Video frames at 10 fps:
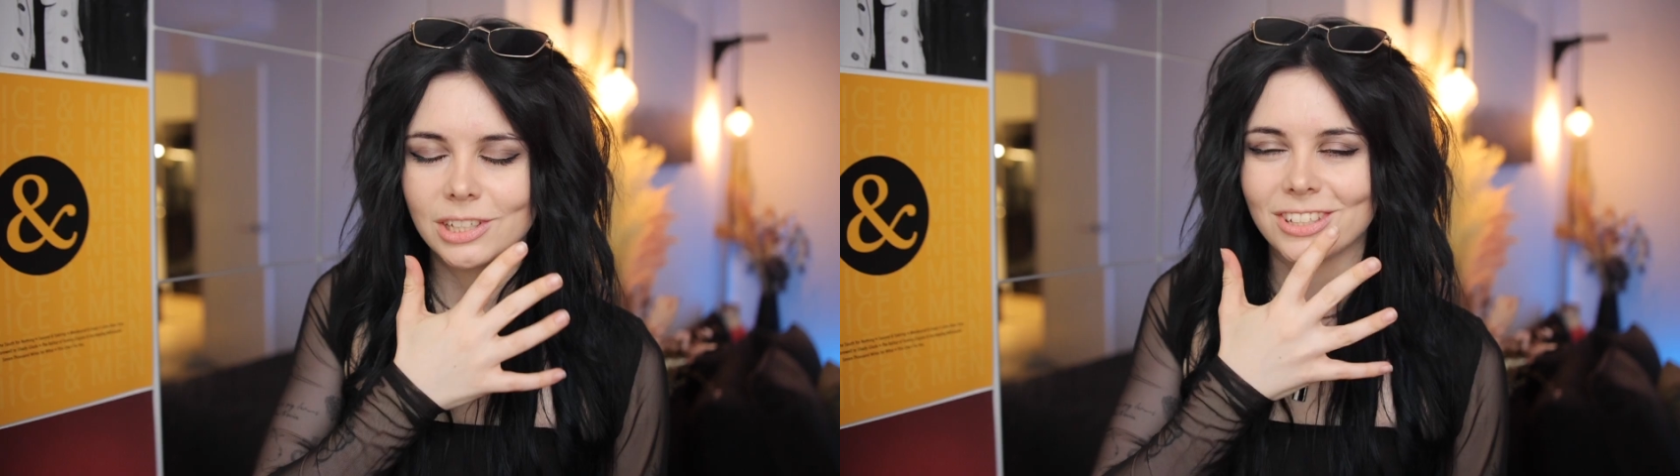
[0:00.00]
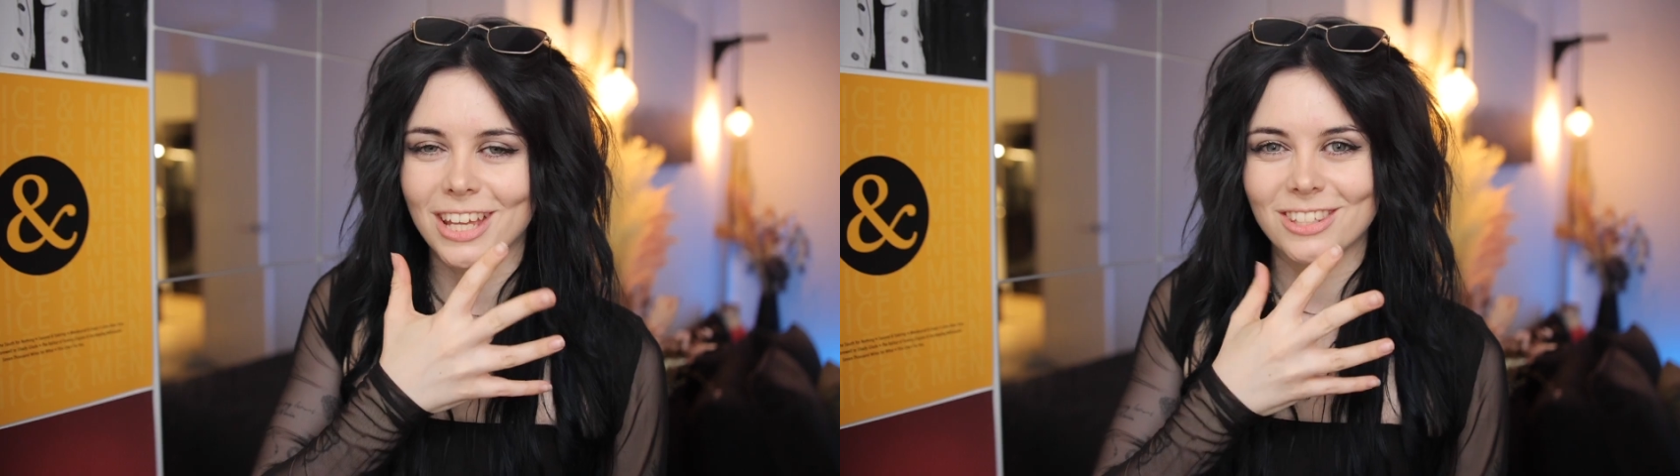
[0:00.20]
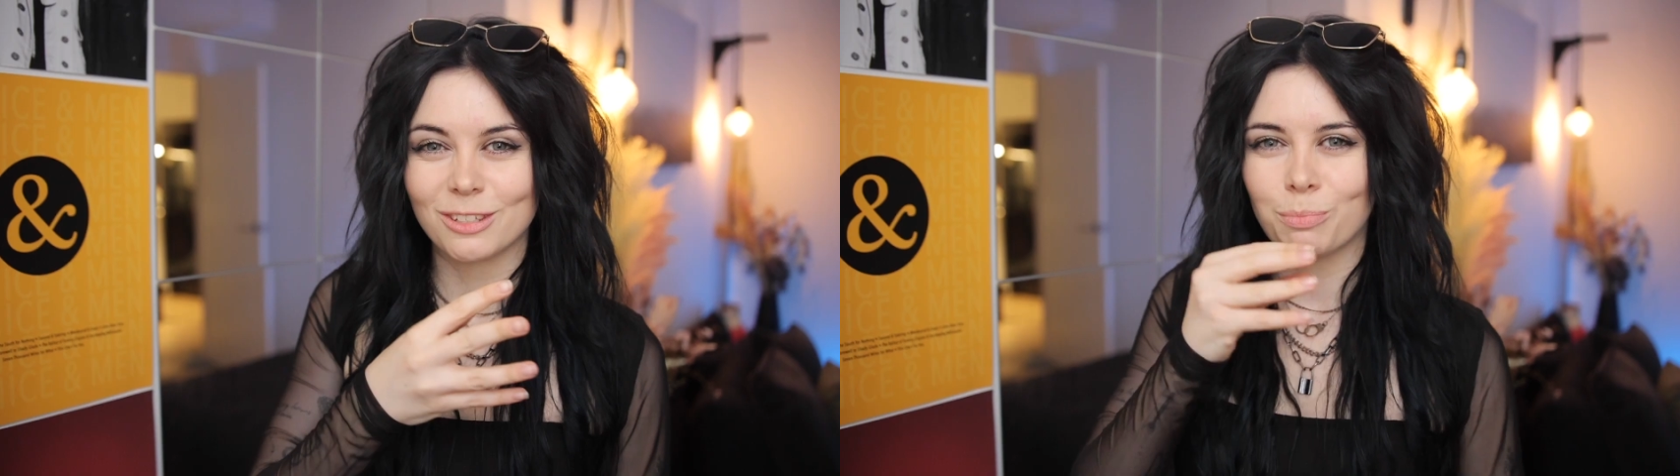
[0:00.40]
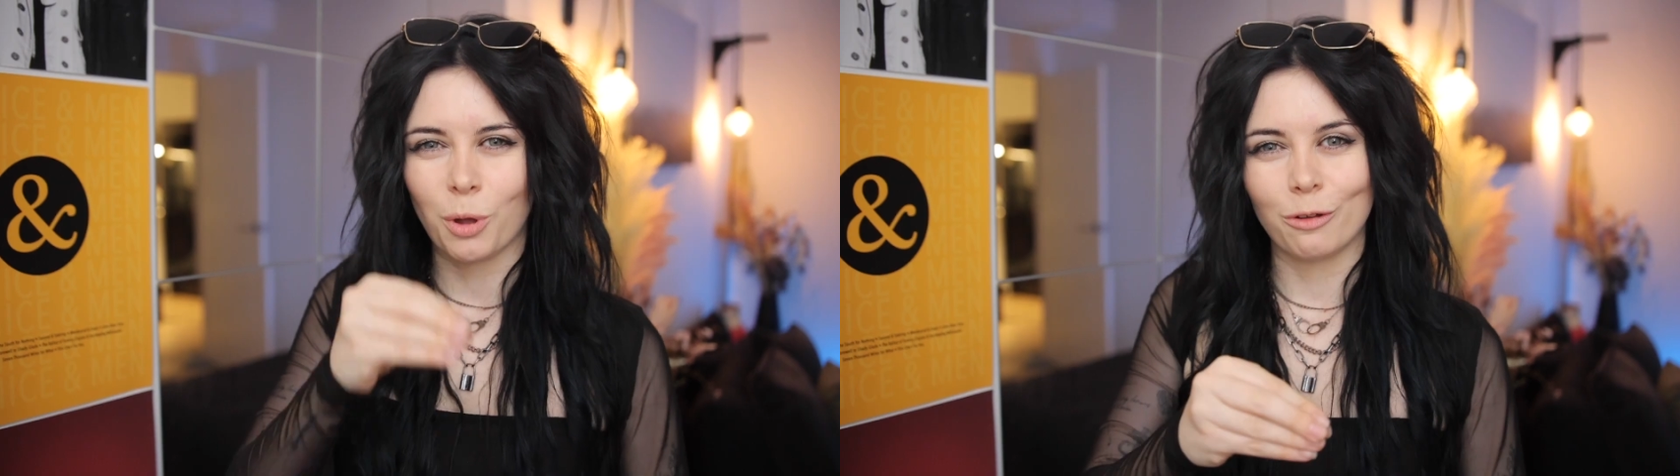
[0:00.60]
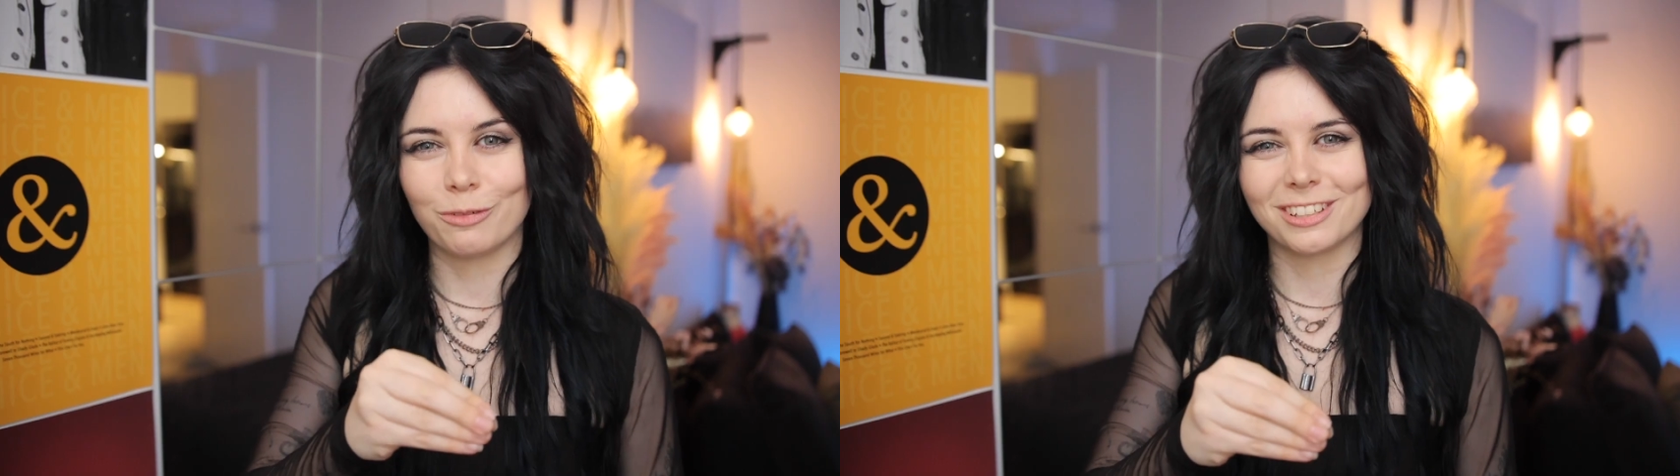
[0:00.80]
just has the
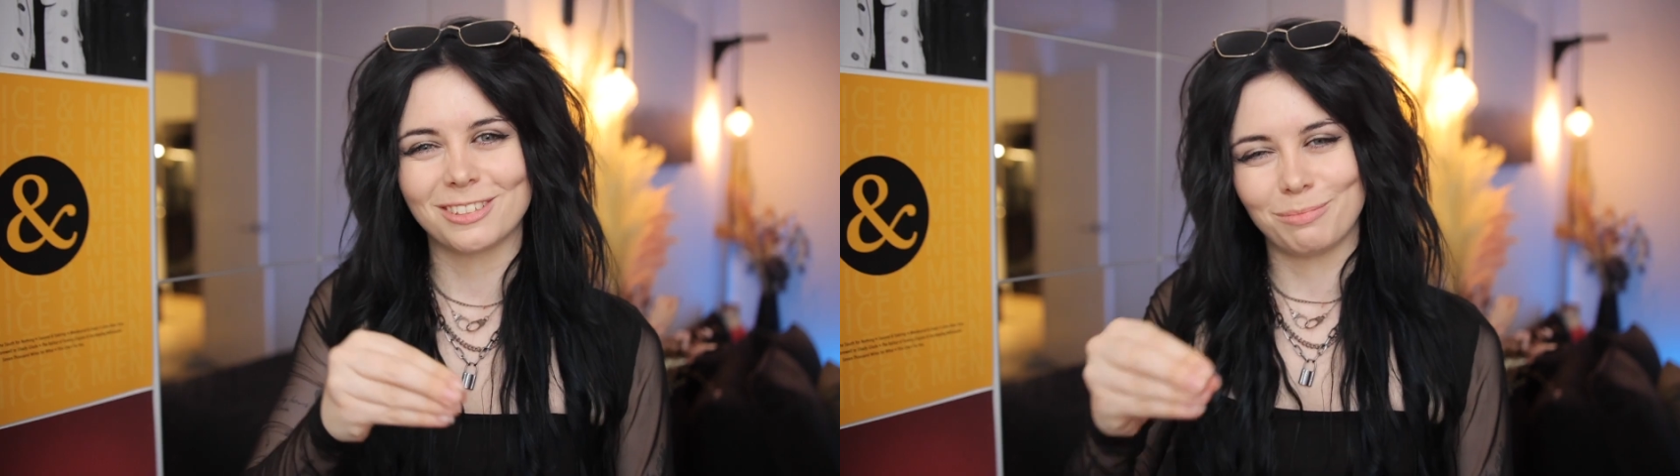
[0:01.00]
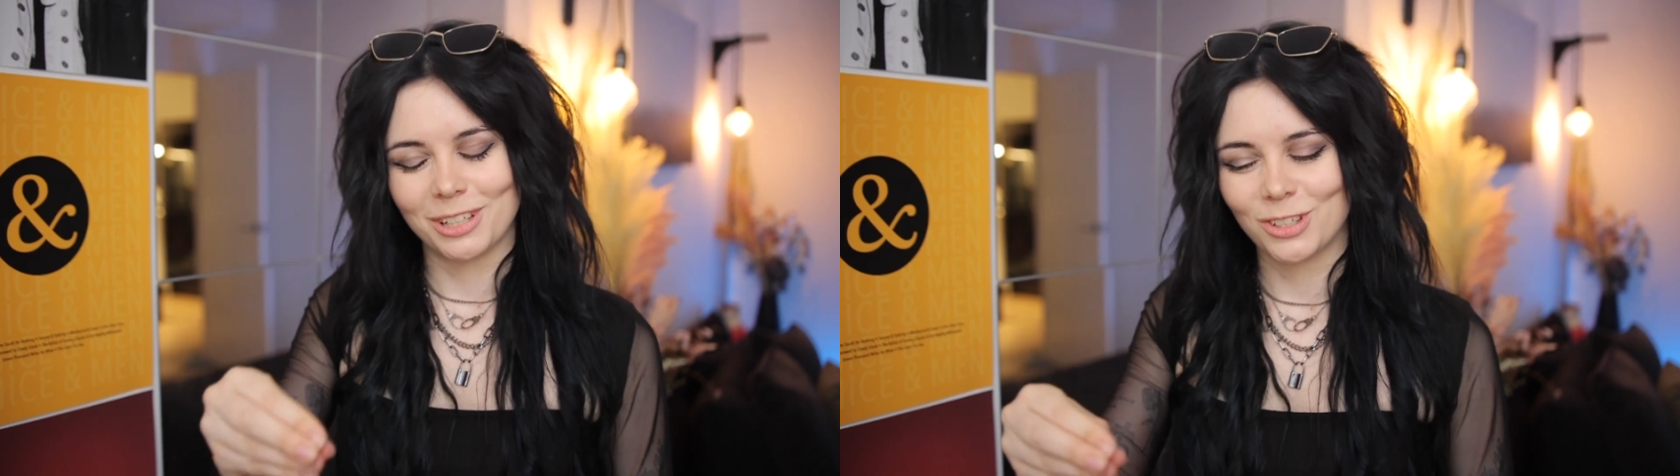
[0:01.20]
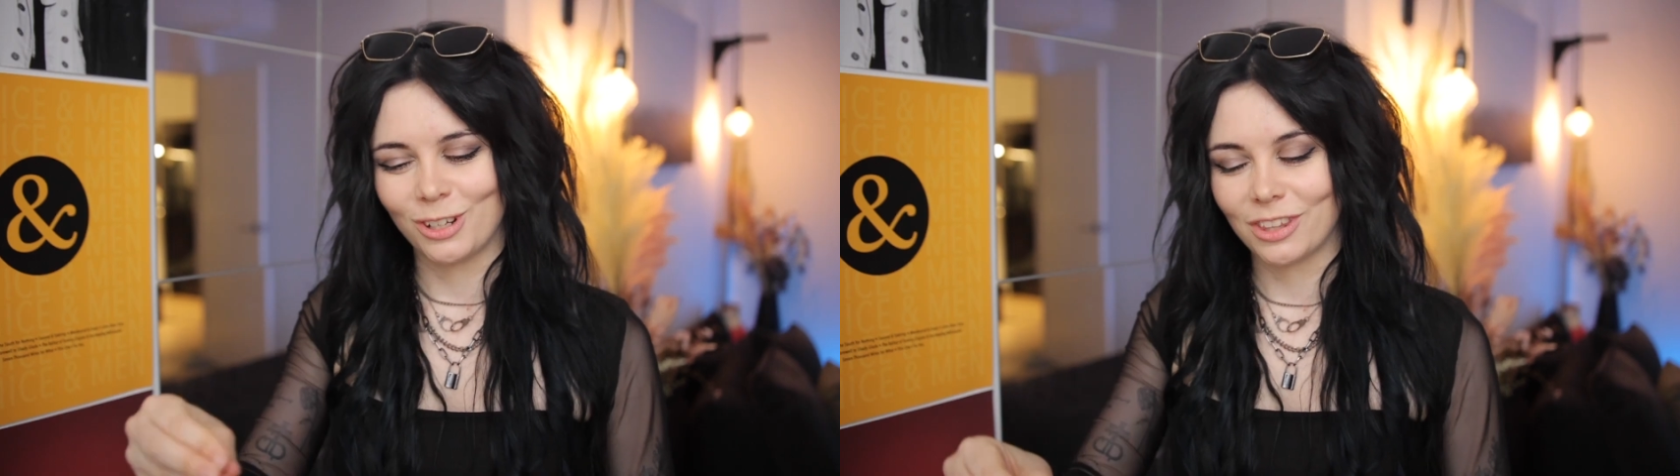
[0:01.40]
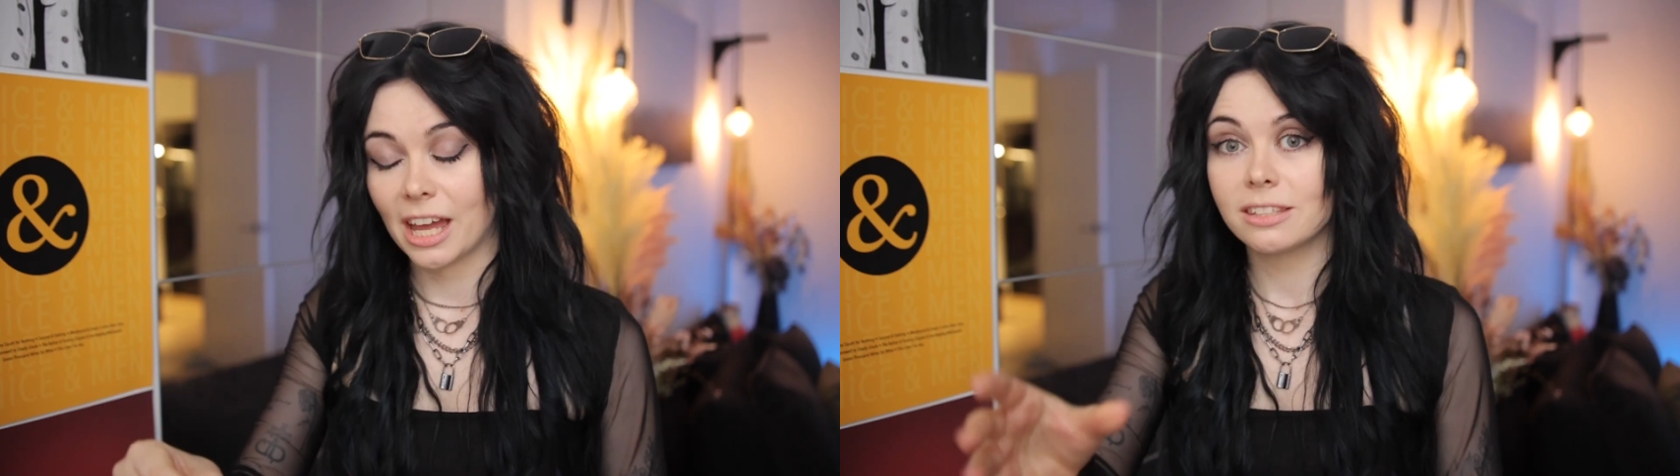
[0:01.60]
perfect depiction on that,